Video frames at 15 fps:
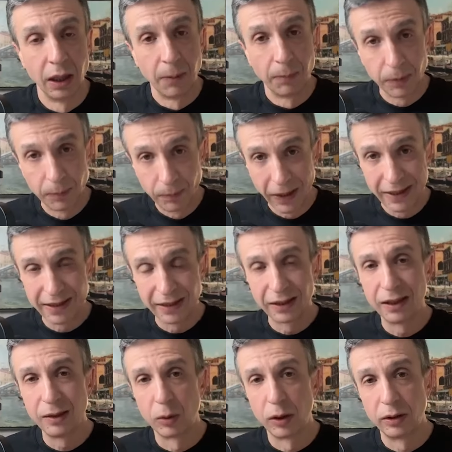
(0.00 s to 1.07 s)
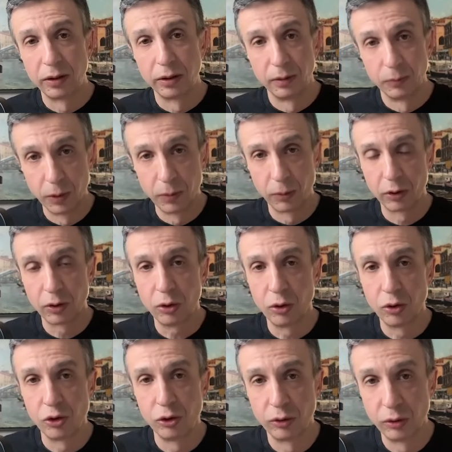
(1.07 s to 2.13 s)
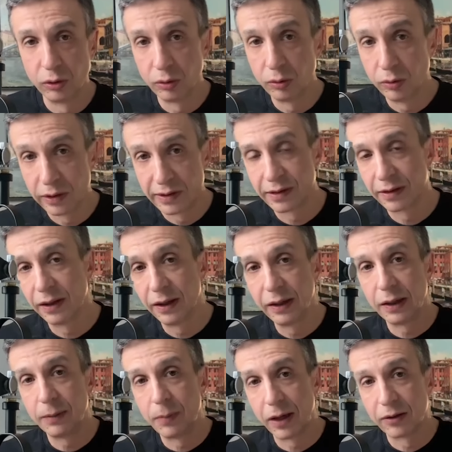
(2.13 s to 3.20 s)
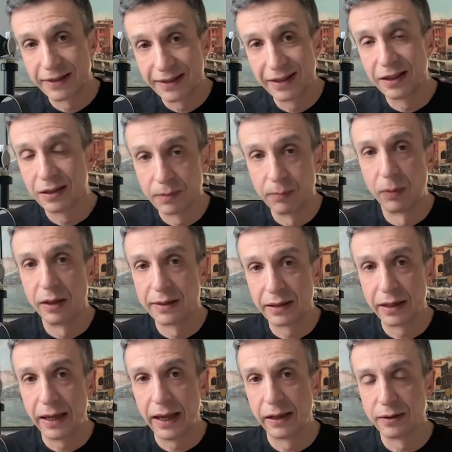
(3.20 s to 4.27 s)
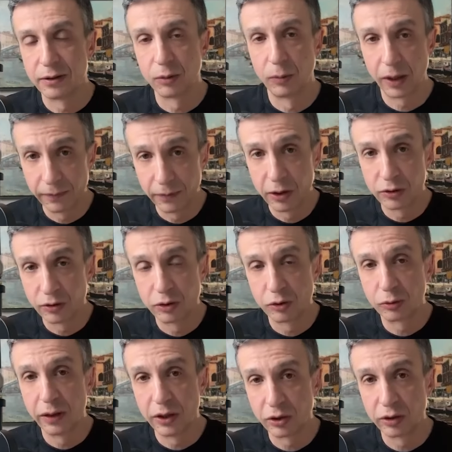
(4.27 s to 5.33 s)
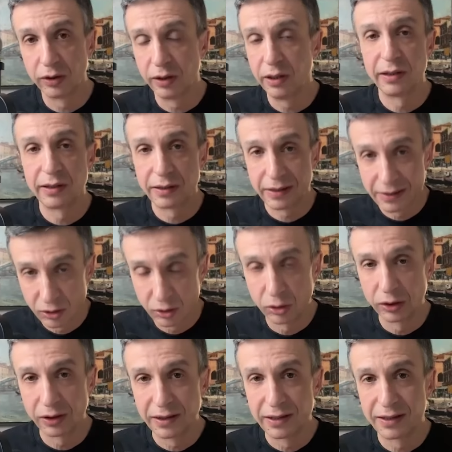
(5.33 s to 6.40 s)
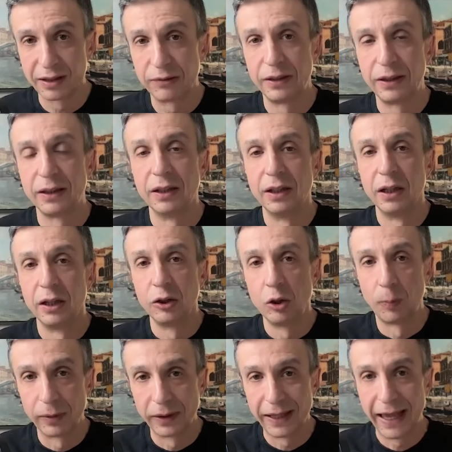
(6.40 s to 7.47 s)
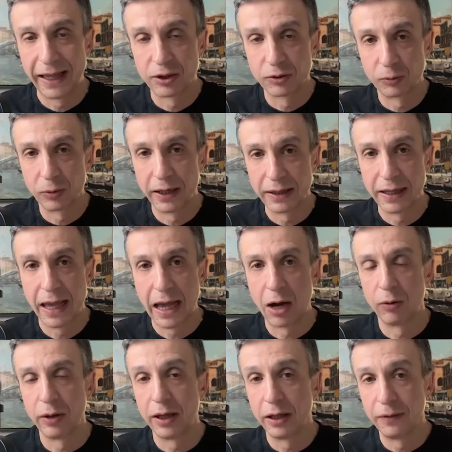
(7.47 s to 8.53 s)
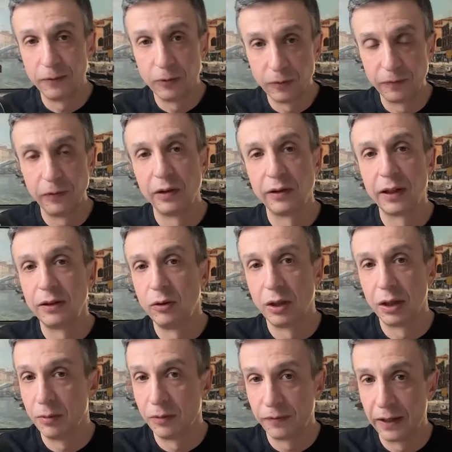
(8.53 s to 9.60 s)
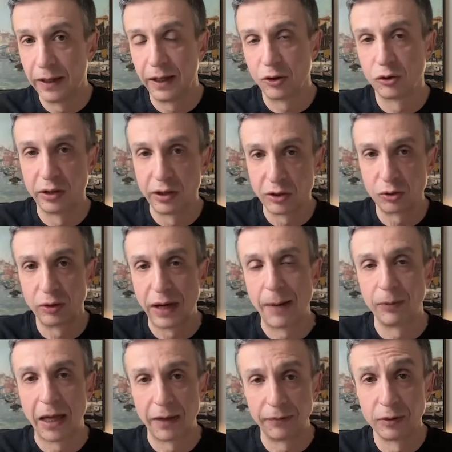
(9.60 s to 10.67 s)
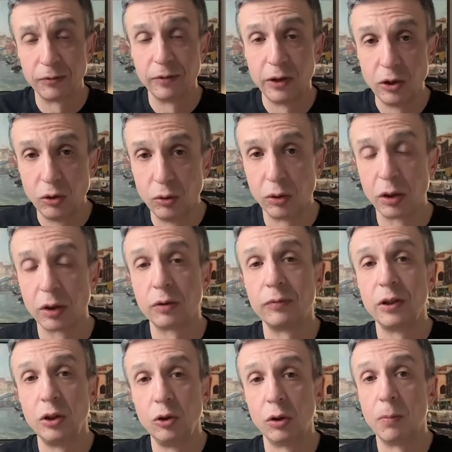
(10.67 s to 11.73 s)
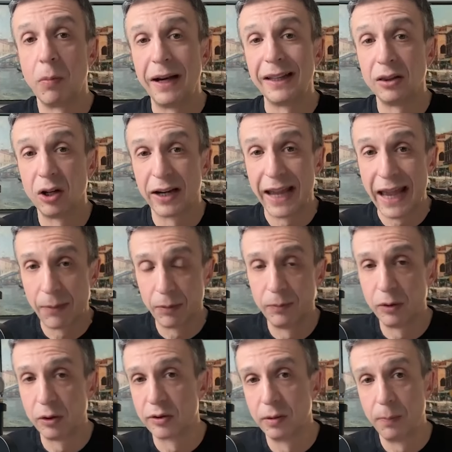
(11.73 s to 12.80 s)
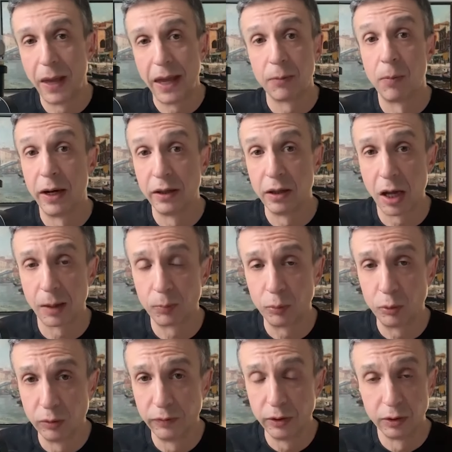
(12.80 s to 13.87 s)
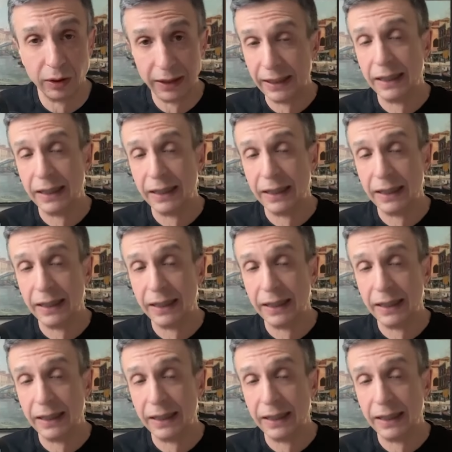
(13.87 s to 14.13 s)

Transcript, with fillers: But basically, what we would encourage you to do is think about six months ahead. So, whatever your situation is, start considering your plans right now. And if you feel that you're going to be financially strapped after the renewal or the renewal might not happen because the bank might not approve you,